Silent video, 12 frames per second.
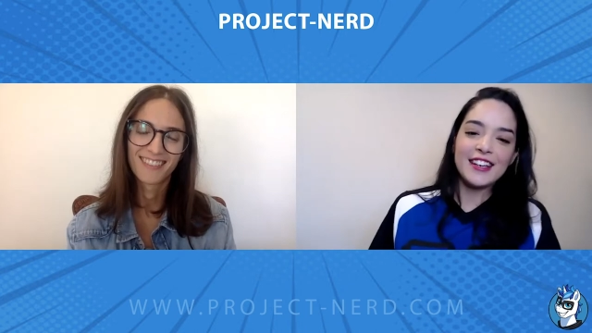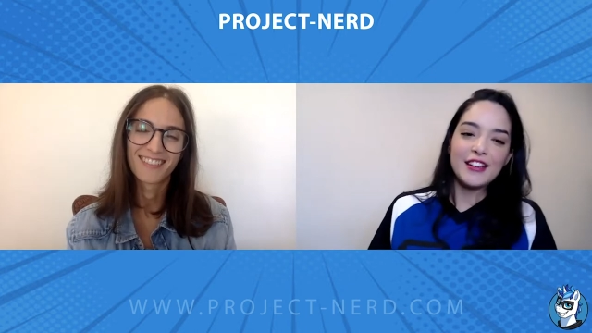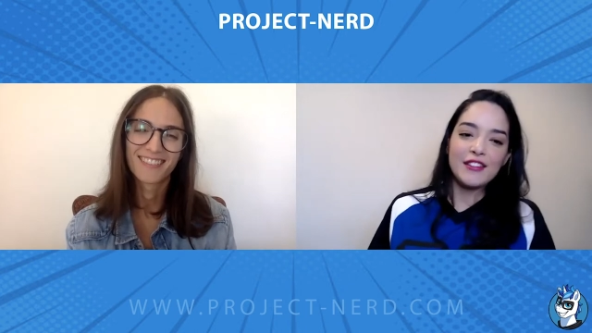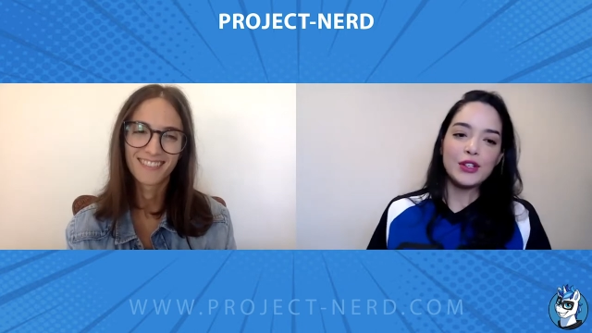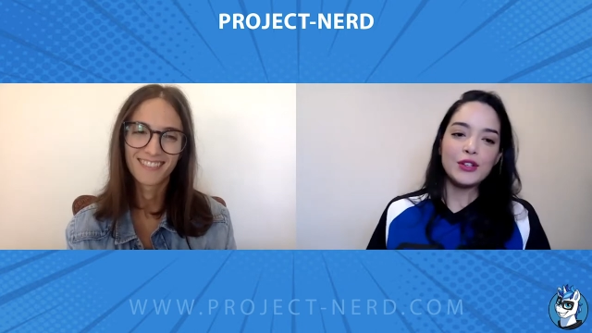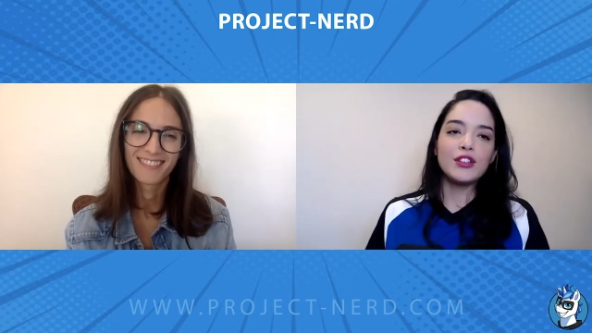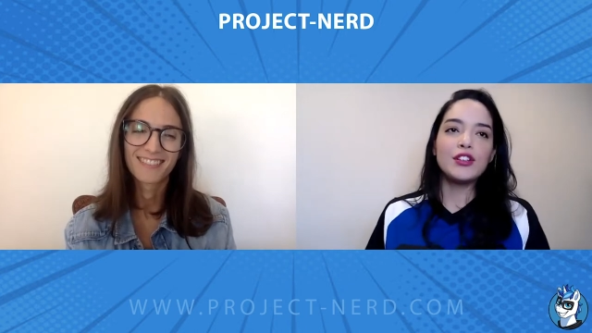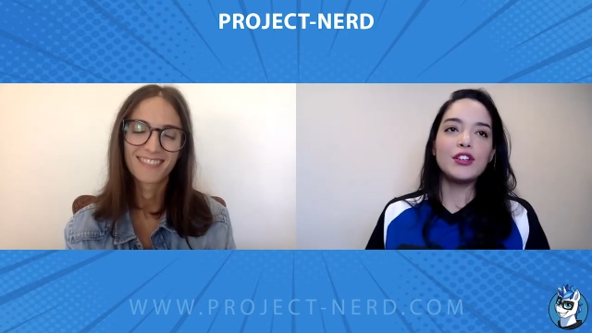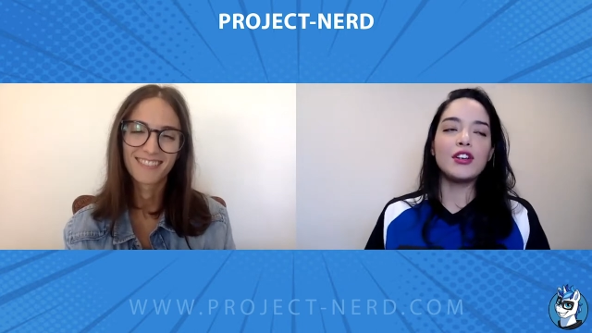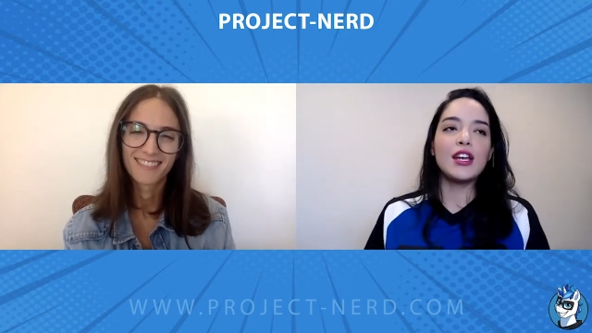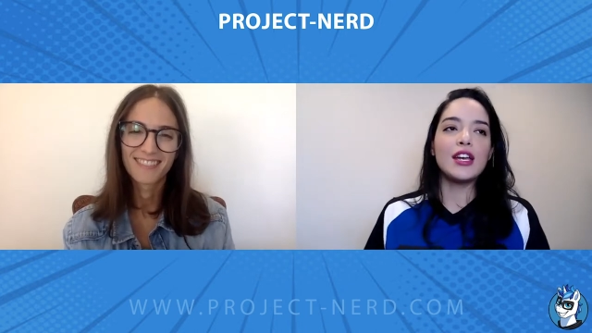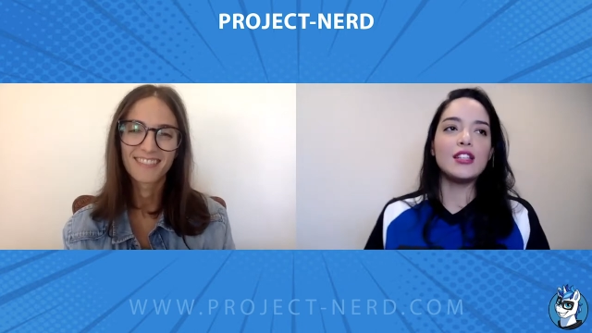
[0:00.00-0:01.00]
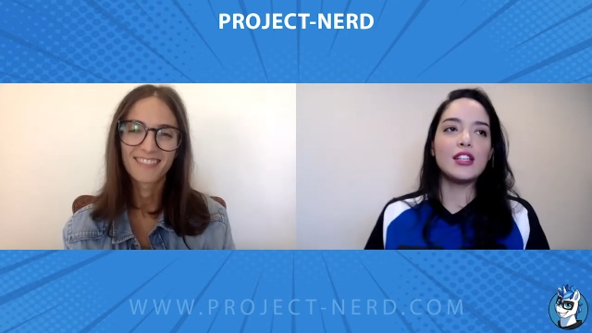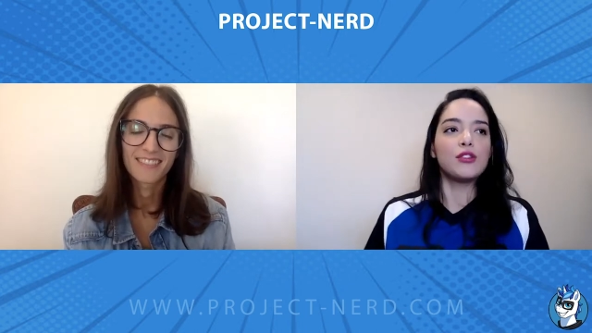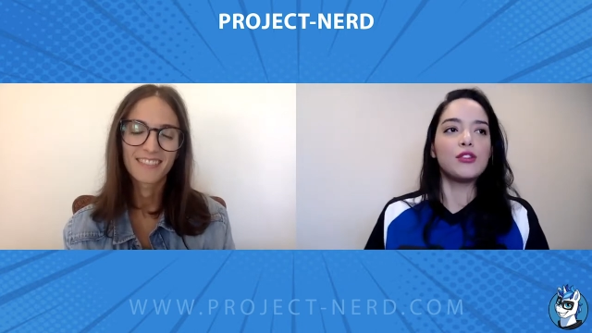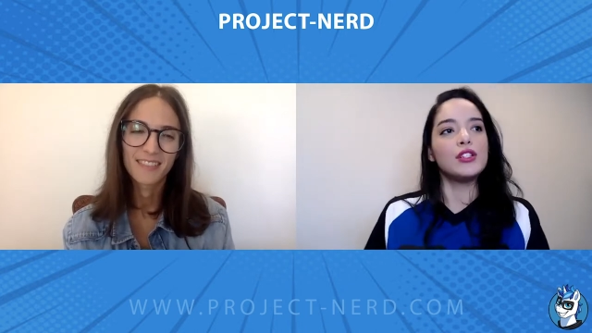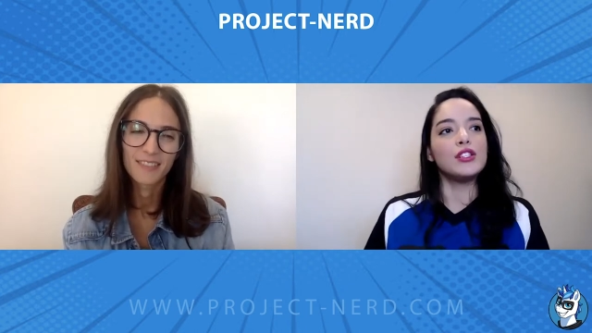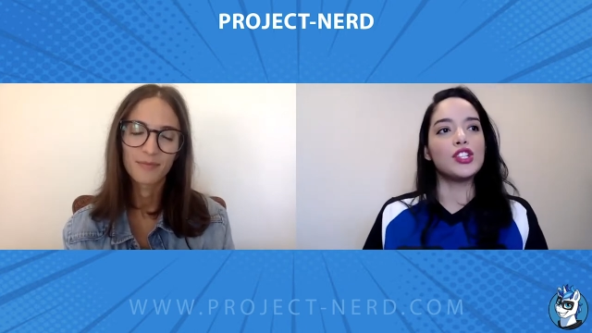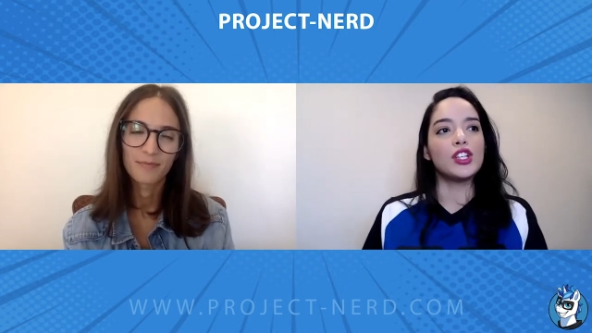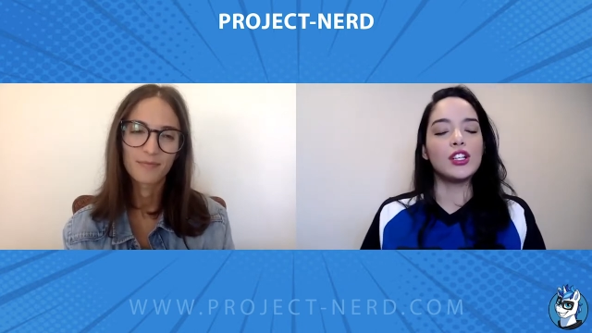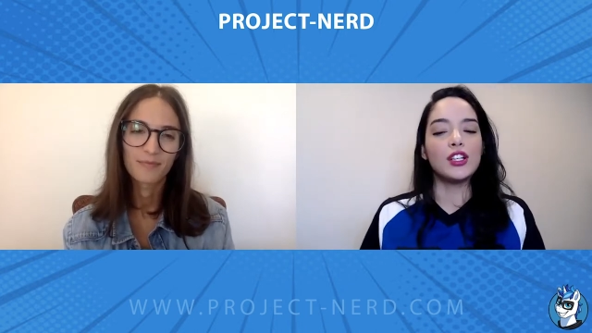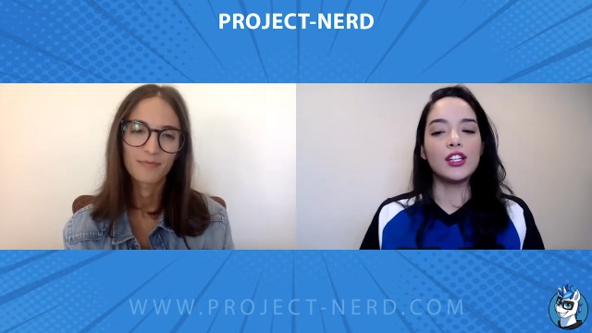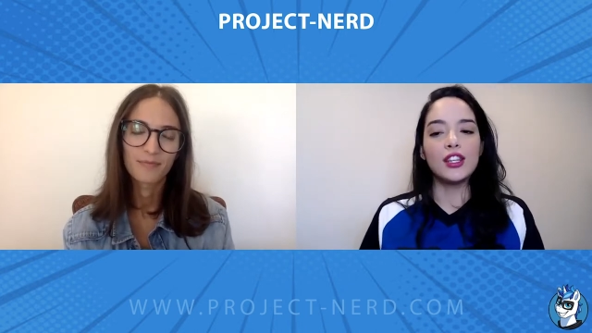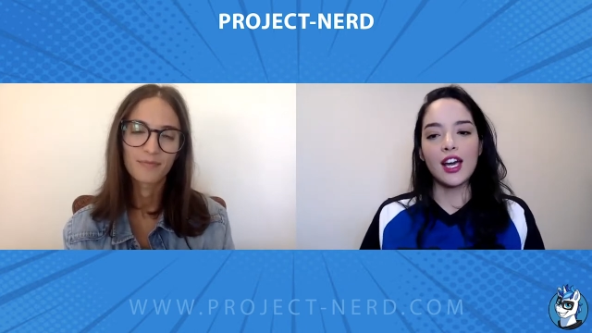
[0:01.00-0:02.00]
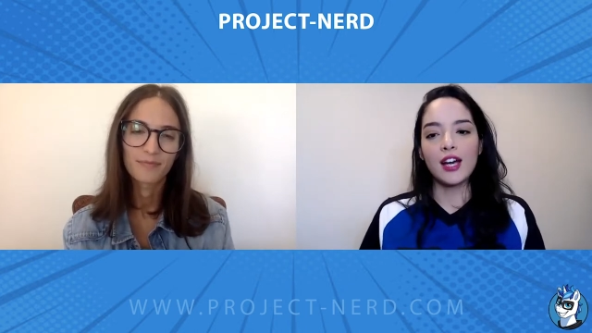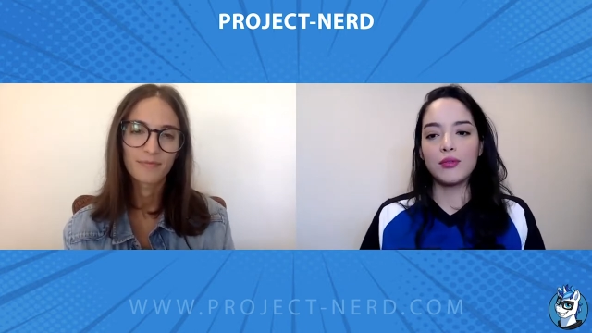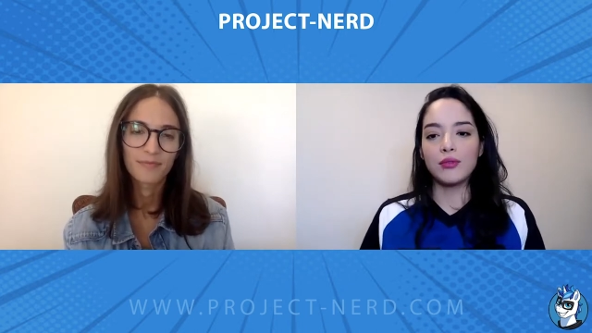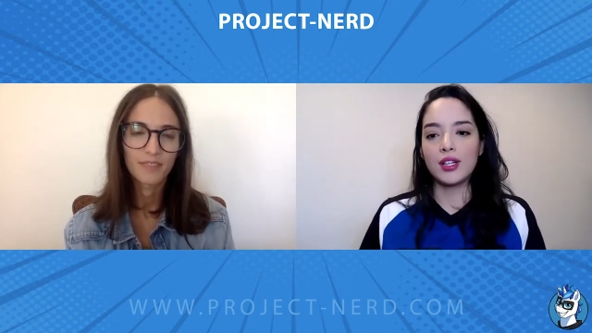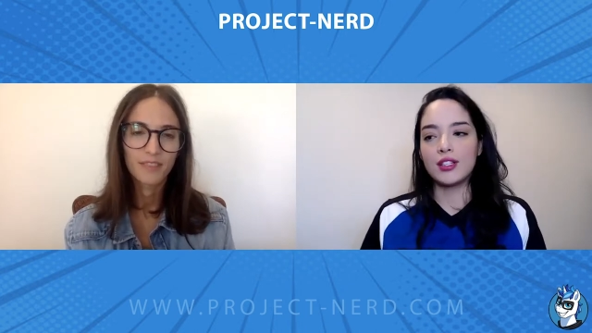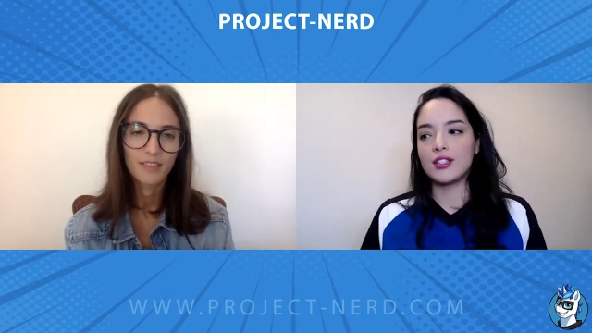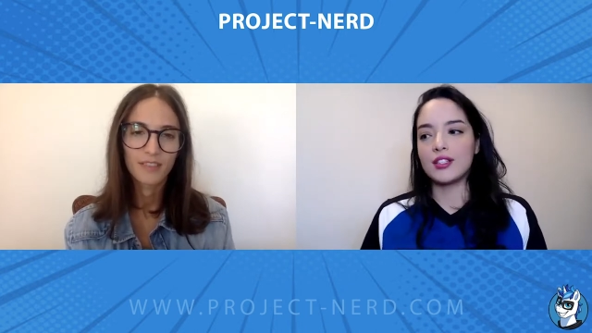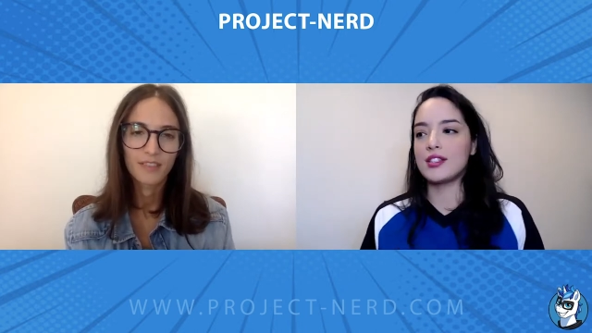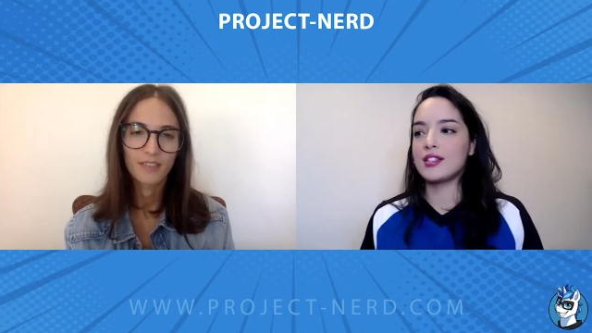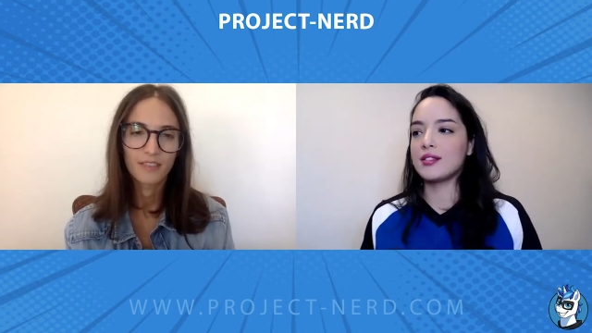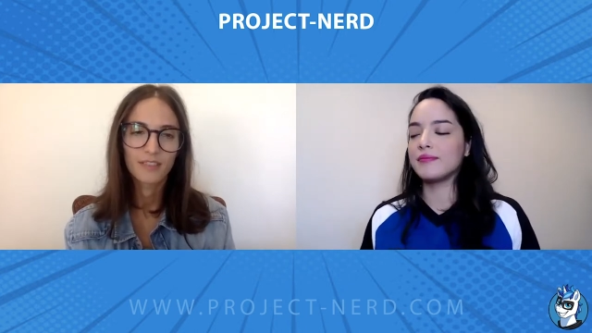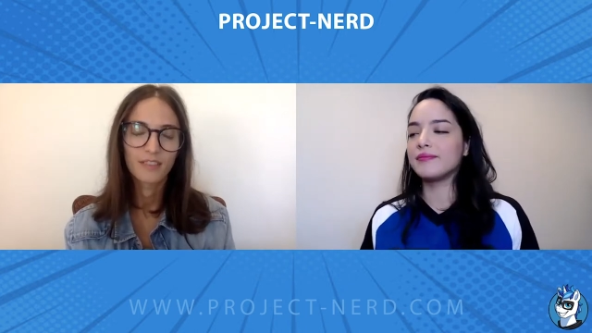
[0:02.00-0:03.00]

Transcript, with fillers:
Speaker 1: If you could create a creature that was